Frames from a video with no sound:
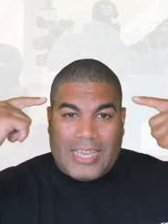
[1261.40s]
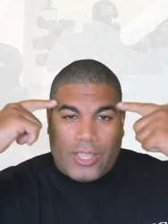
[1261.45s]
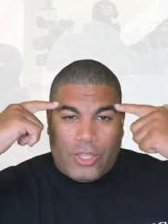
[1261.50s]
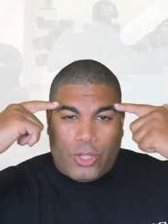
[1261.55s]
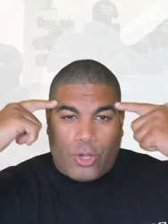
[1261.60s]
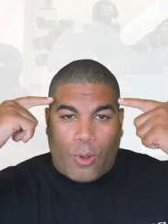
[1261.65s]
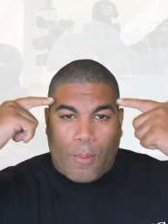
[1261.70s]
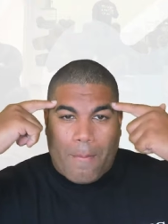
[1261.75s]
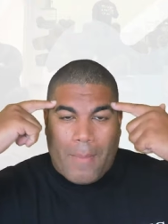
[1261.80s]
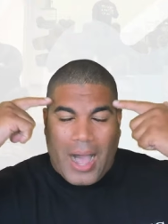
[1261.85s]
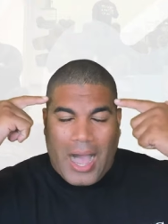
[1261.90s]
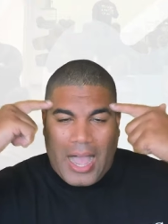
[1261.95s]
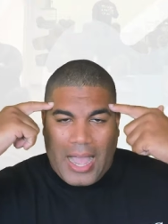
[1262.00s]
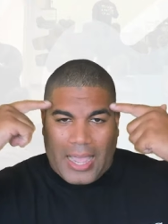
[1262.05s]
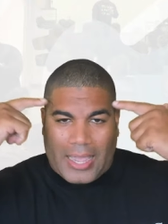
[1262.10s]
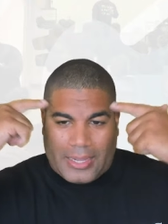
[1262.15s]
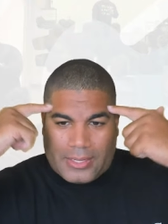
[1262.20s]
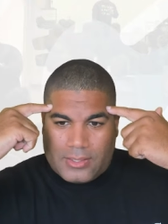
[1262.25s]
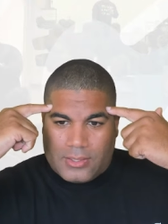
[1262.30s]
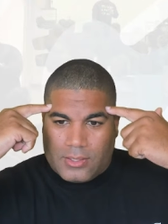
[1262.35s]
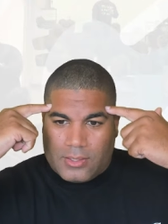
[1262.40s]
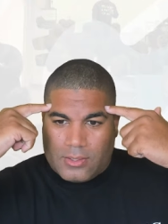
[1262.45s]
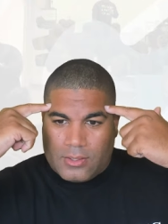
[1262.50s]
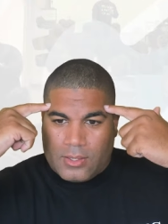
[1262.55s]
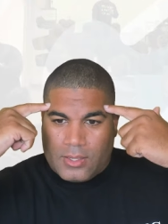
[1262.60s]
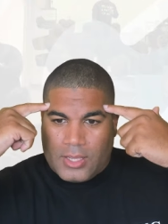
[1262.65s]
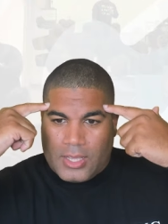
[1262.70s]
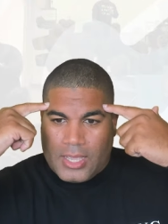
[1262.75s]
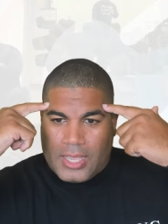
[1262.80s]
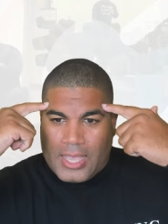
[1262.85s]
in your mind
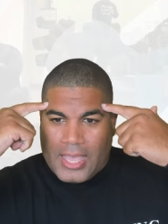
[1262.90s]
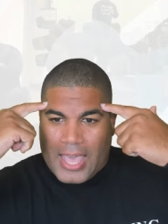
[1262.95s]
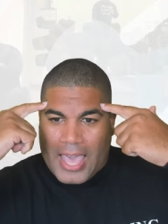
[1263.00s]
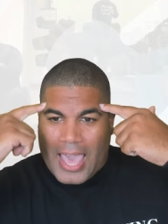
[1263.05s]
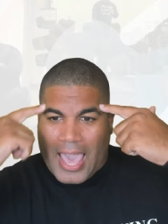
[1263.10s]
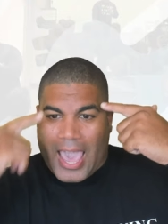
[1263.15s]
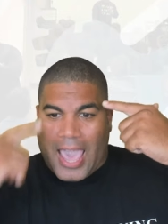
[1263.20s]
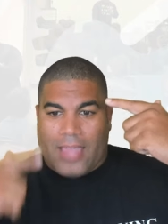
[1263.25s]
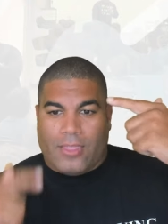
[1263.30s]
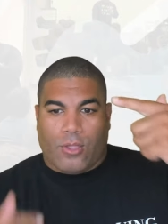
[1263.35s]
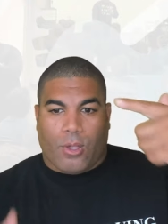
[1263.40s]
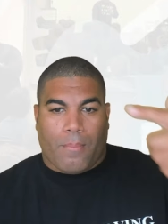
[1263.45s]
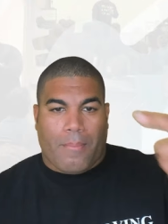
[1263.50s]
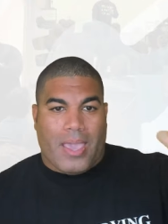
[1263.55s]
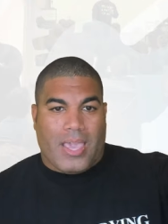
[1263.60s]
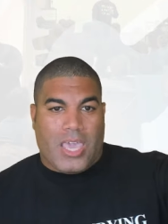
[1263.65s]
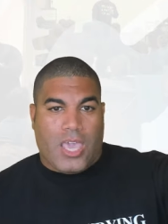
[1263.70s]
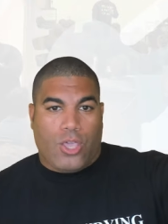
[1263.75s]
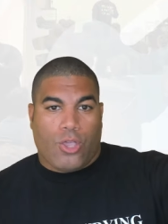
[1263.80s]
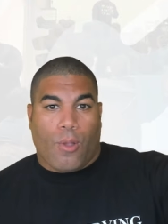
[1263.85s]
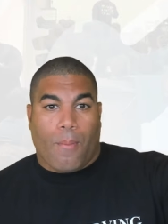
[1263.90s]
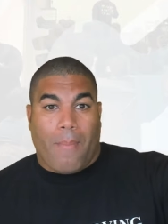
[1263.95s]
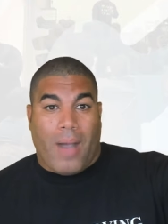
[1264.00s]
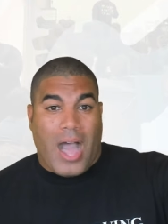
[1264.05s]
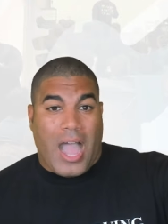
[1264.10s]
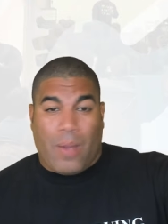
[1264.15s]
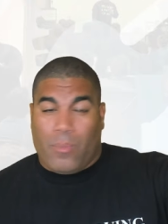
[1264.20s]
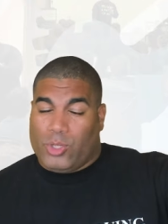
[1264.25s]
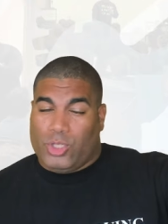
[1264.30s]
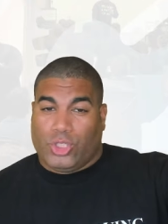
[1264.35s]
and they're making your
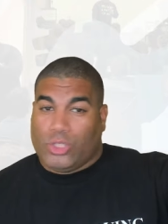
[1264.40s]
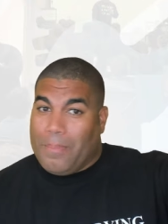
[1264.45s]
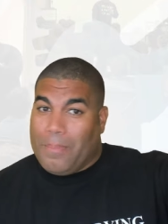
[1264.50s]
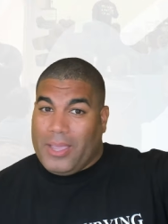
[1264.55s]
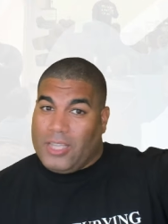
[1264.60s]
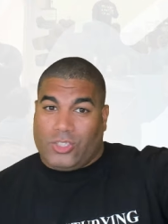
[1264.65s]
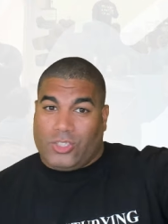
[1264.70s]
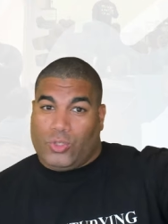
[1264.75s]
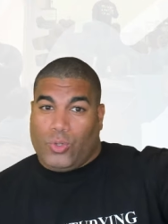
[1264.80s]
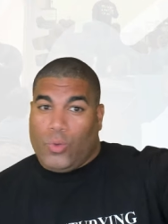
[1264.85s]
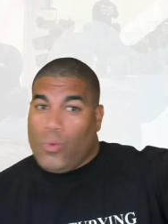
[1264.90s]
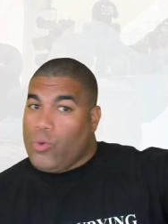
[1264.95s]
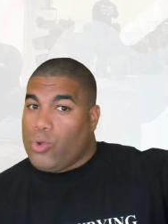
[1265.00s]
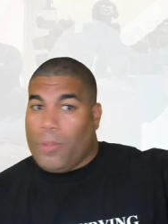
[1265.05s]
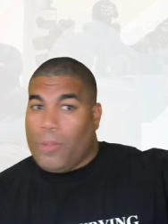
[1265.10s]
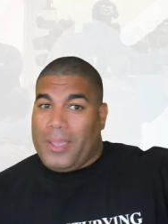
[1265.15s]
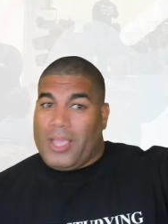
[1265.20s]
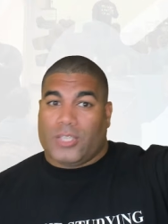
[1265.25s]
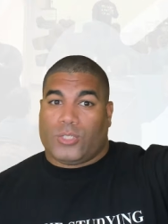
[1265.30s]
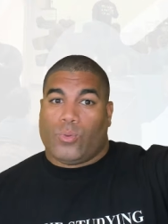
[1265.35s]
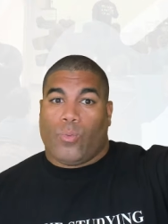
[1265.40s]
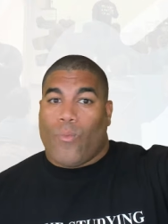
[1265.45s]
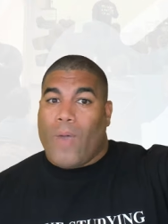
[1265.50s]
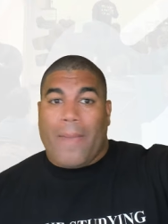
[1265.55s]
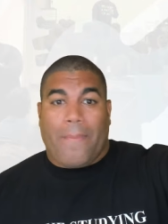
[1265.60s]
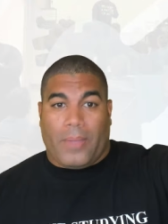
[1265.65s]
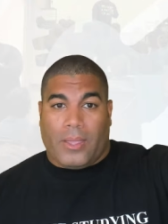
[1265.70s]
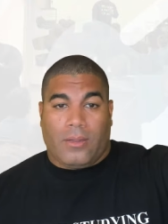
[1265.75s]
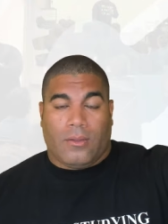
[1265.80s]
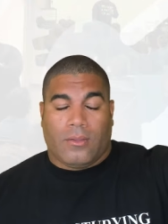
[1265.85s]
mind, which is your biggest tool, your biggest
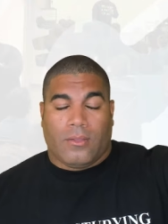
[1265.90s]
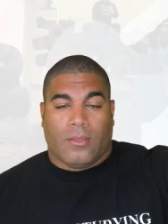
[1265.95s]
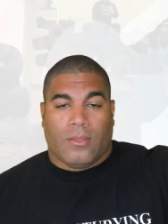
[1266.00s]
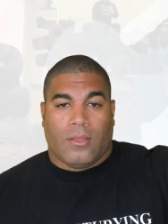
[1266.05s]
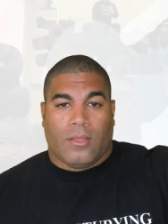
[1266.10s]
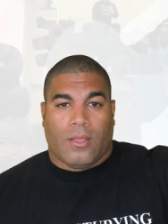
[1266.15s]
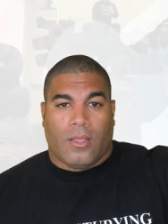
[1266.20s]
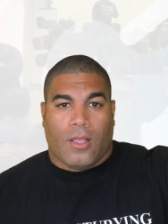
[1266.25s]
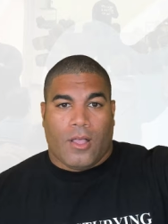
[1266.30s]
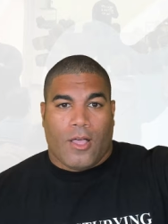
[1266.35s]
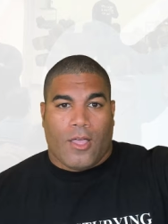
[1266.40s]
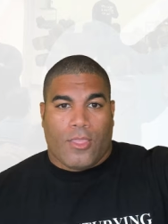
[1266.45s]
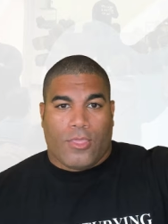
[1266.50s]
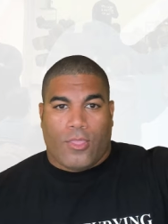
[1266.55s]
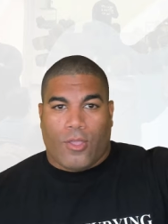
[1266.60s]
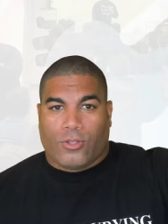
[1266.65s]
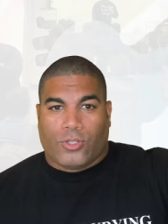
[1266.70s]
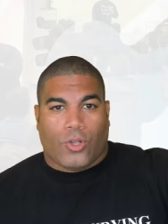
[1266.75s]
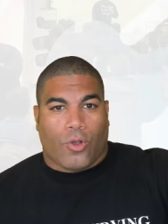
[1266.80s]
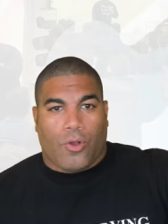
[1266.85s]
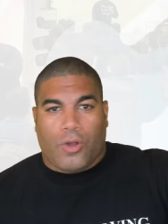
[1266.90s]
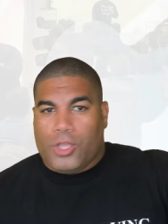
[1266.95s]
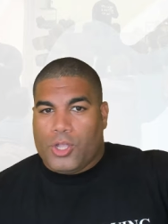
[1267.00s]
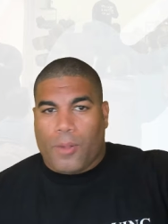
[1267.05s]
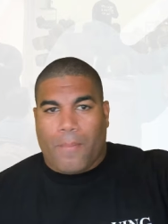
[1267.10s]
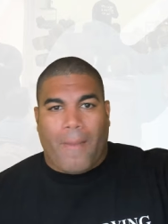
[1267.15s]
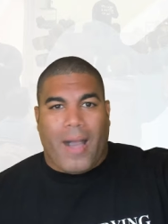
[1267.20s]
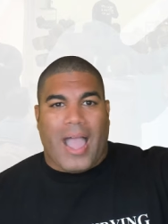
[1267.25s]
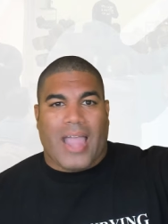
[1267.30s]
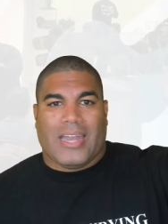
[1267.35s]
weapon, they're turning your
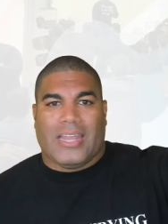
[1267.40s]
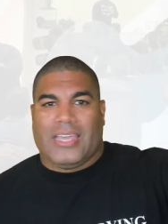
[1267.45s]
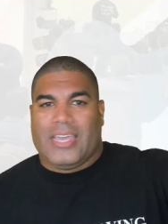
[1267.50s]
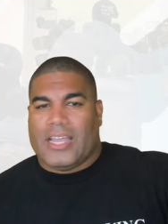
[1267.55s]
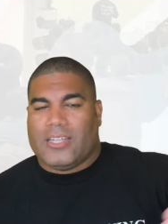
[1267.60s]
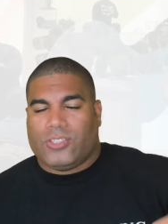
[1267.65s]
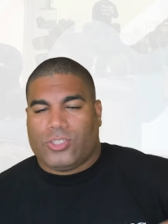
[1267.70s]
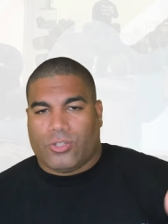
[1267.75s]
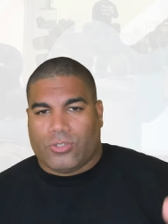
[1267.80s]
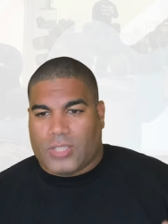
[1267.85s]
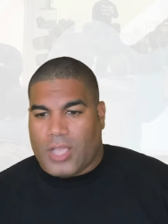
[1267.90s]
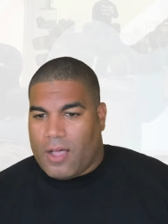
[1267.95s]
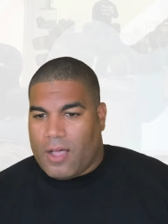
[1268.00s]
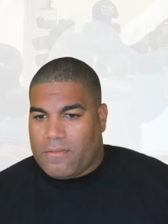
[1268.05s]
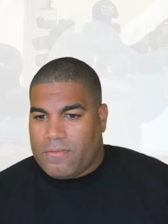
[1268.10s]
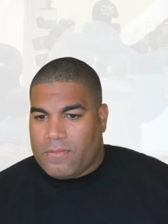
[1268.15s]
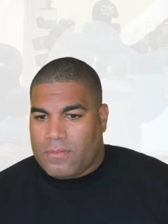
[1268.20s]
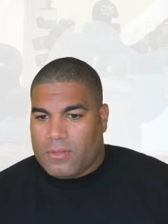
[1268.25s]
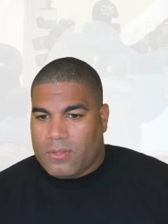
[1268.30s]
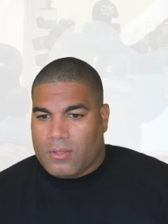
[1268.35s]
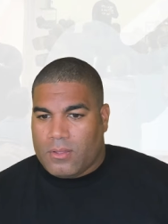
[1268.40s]
mind against yourself.